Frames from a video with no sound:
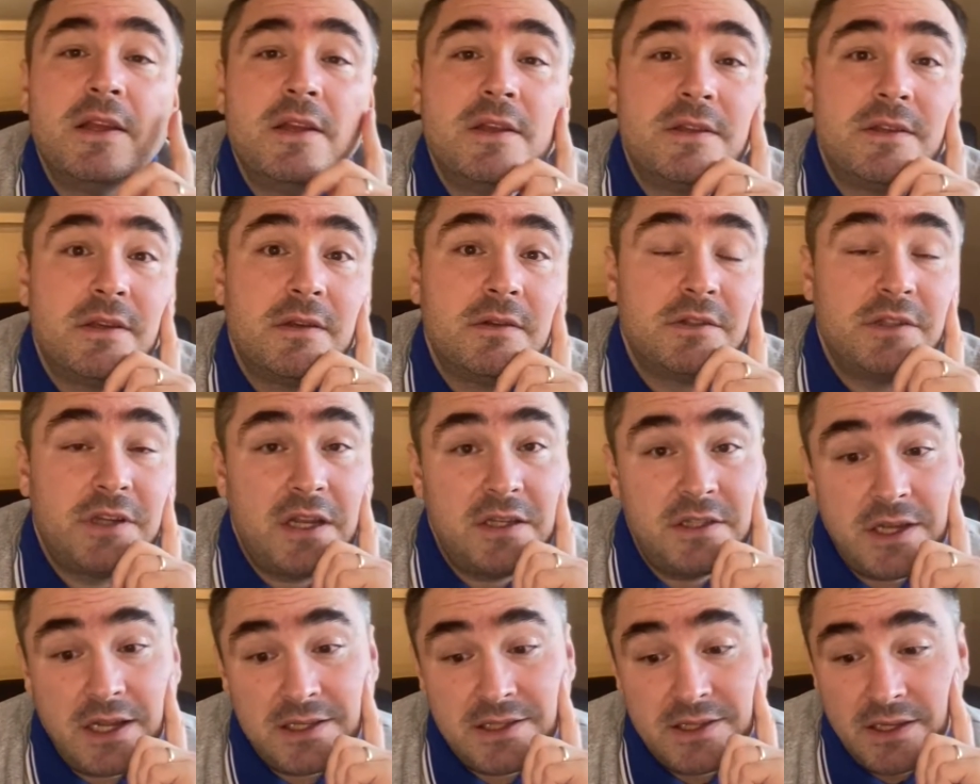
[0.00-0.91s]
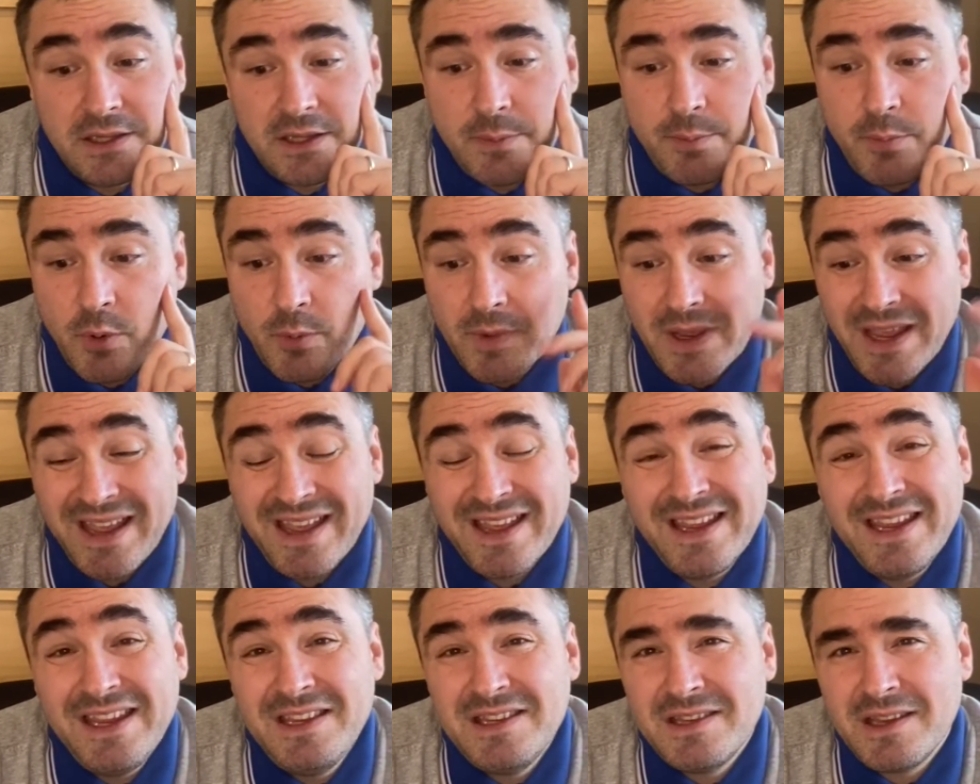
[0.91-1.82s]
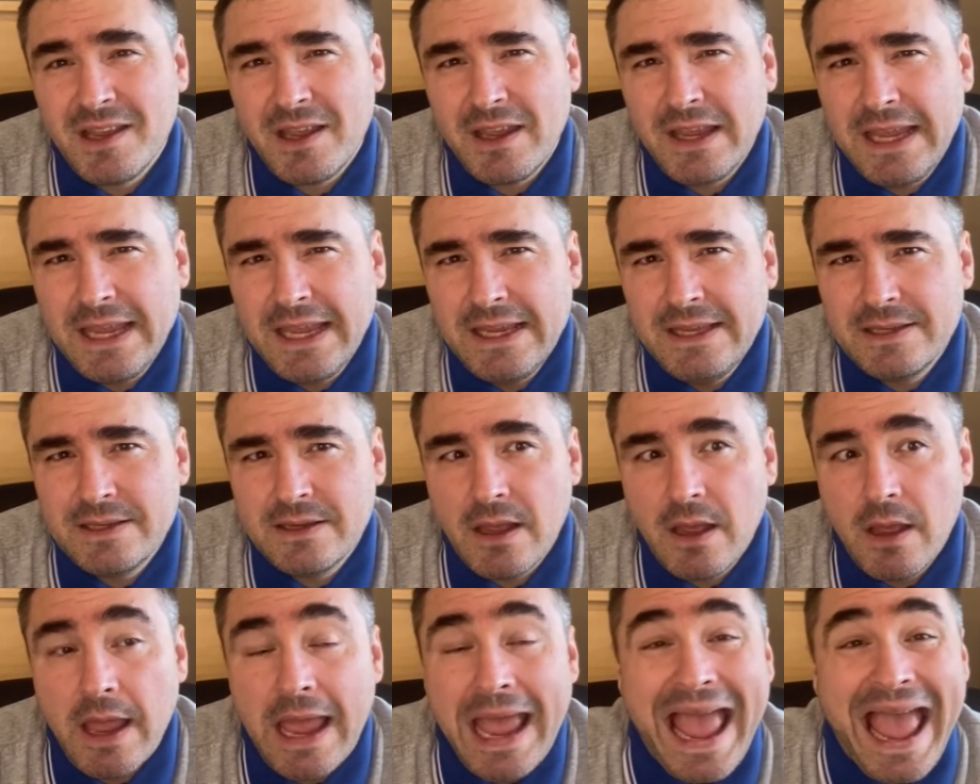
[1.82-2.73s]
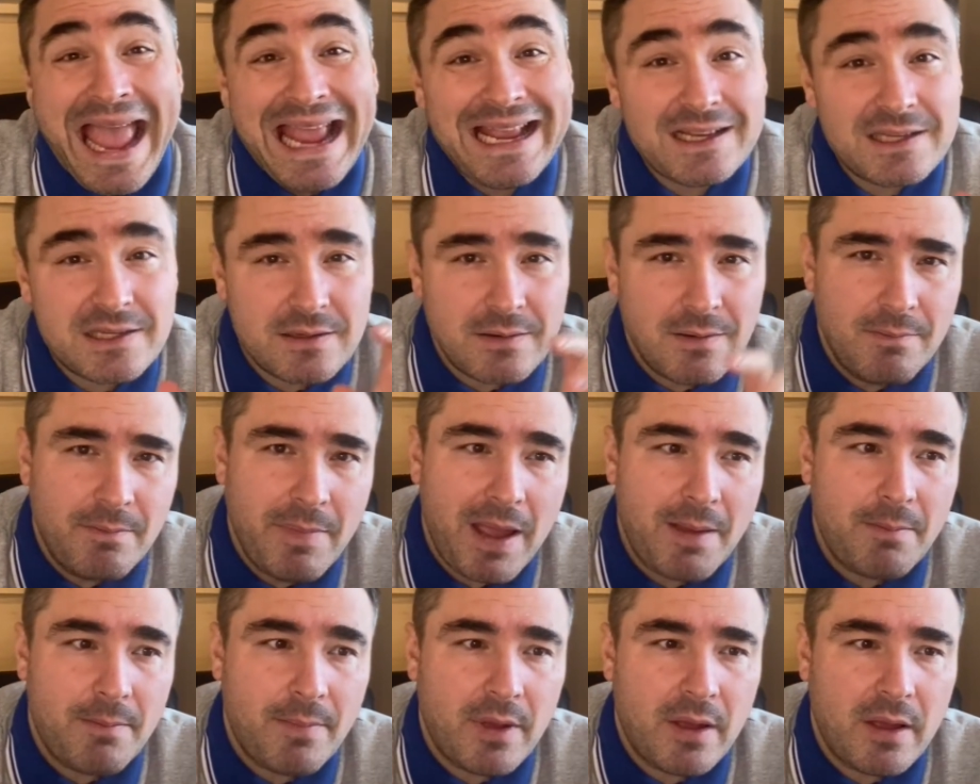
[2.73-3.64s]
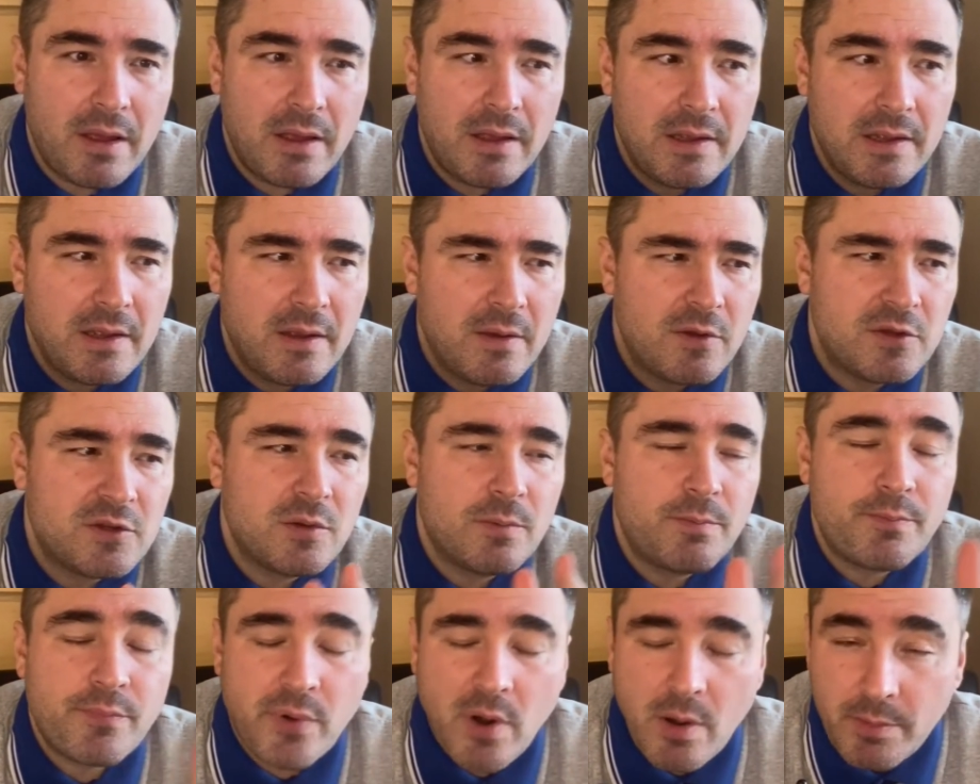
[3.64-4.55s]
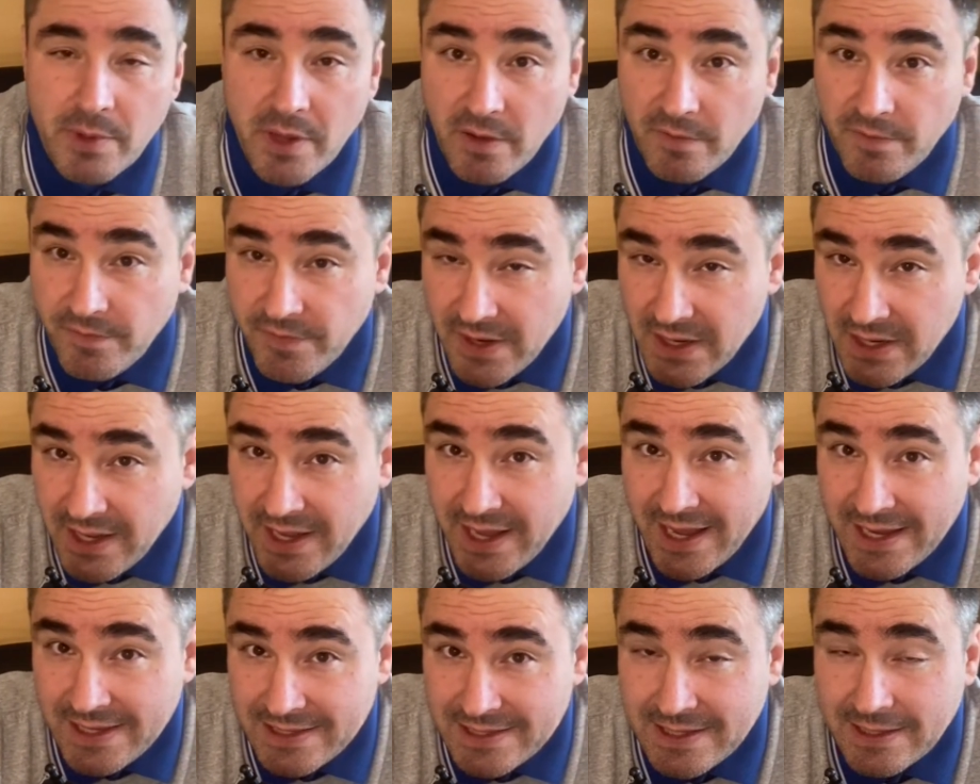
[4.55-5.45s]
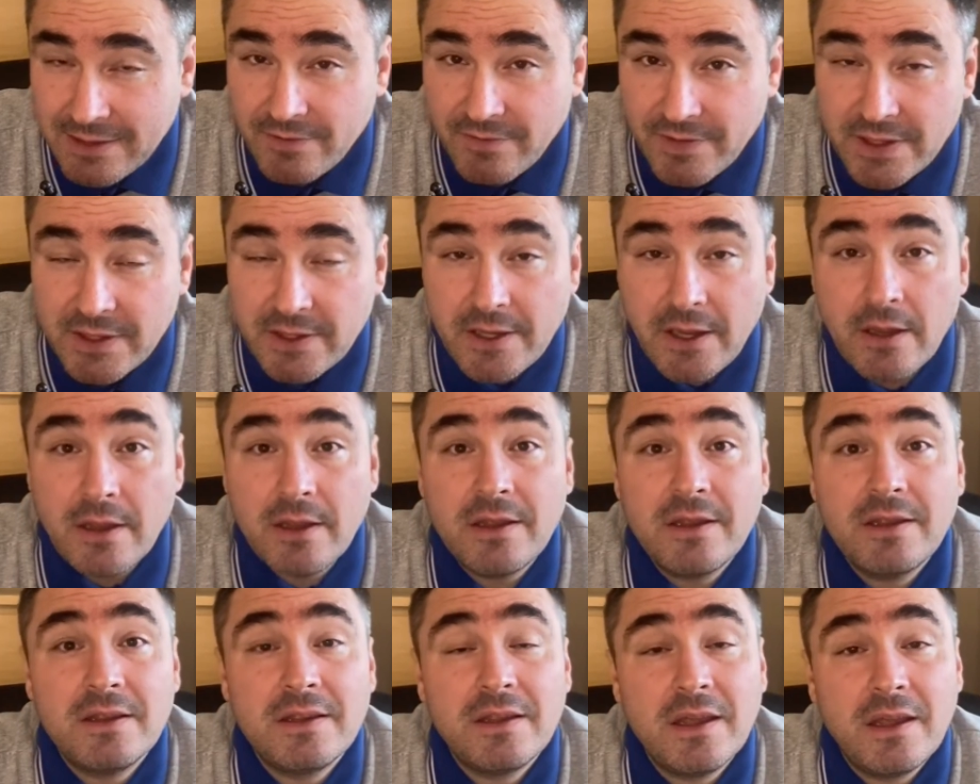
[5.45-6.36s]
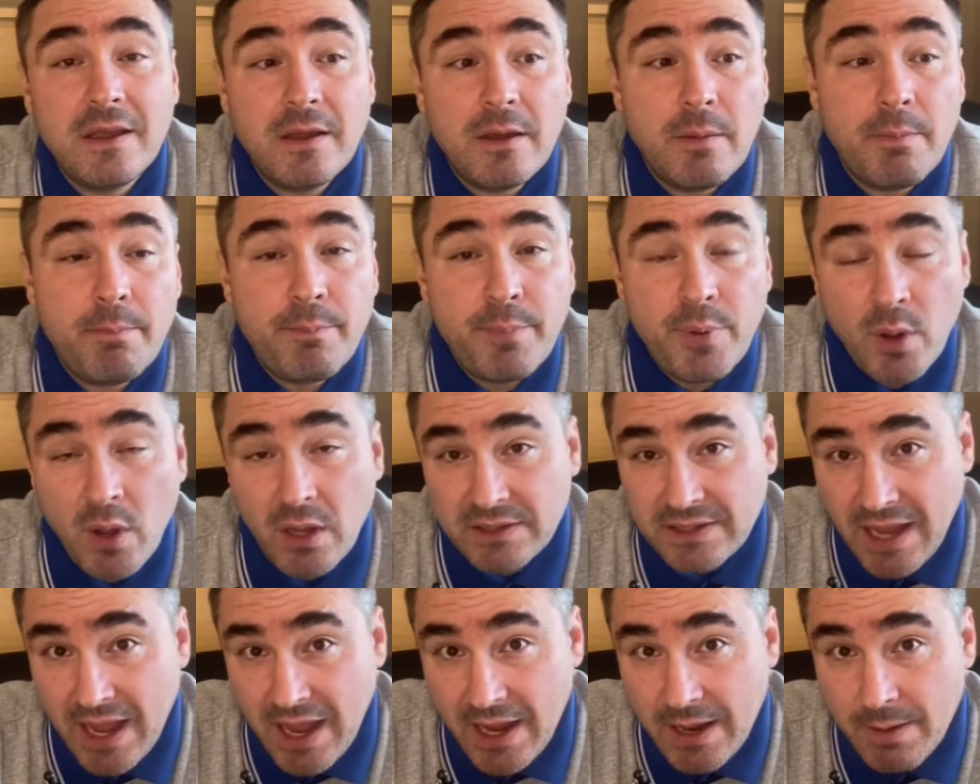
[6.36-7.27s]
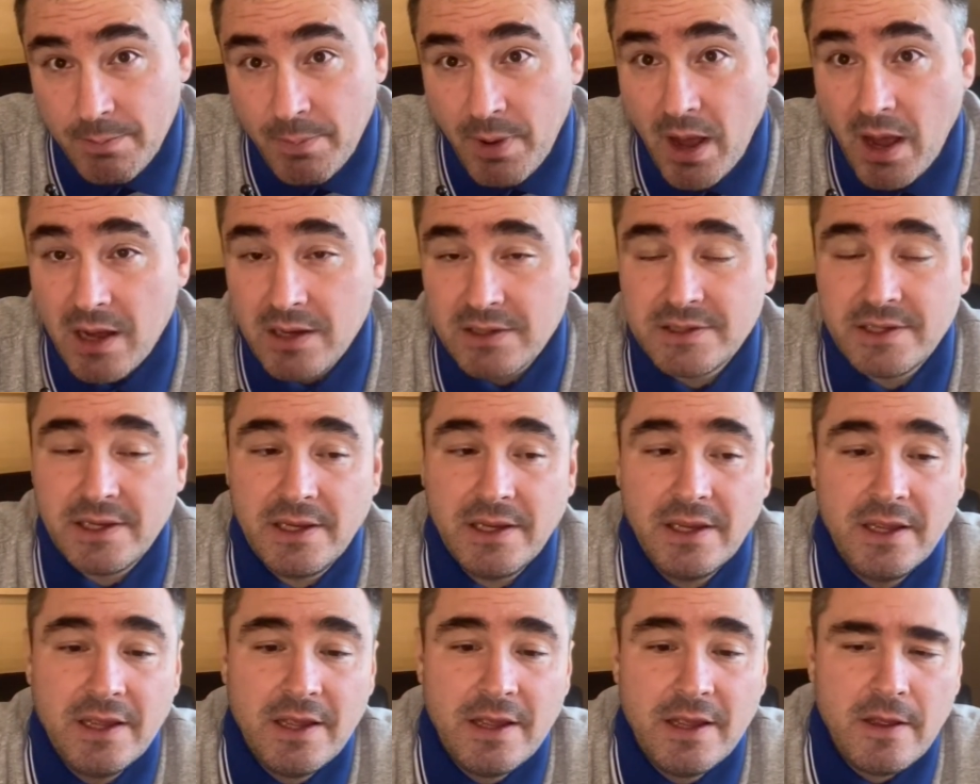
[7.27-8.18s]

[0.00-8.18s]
So Chadchart City uh, he's uh, he's an uh, ex-member, so probably affiliated with the uh, Party,